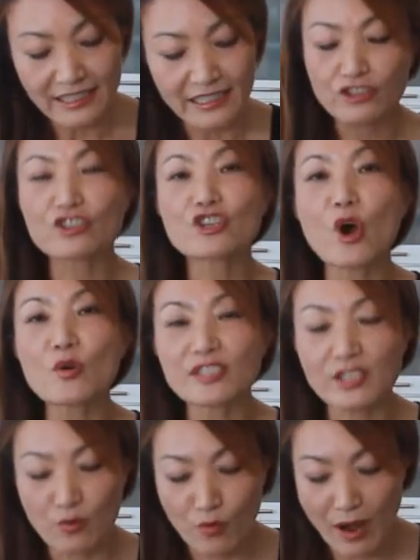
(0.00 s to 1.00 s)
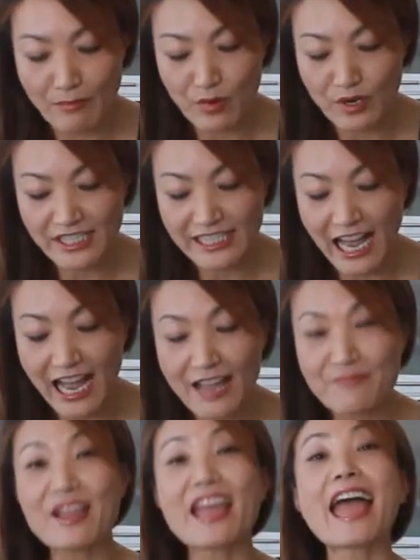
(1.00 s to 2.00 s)
You roast one more
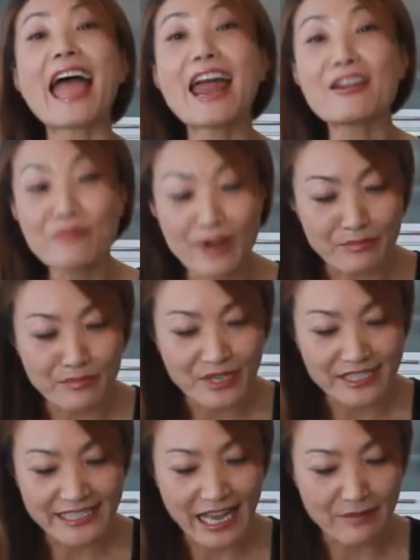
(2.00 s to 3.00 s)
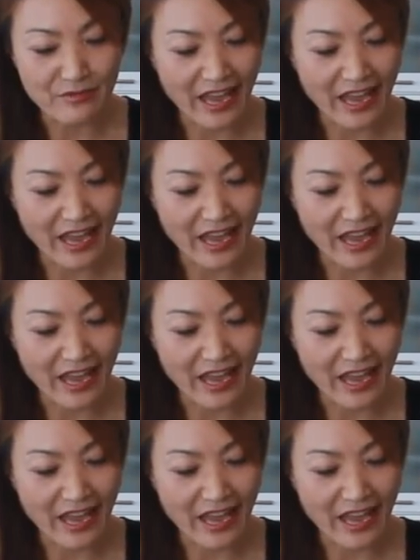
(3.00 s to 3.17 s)
time and one more time.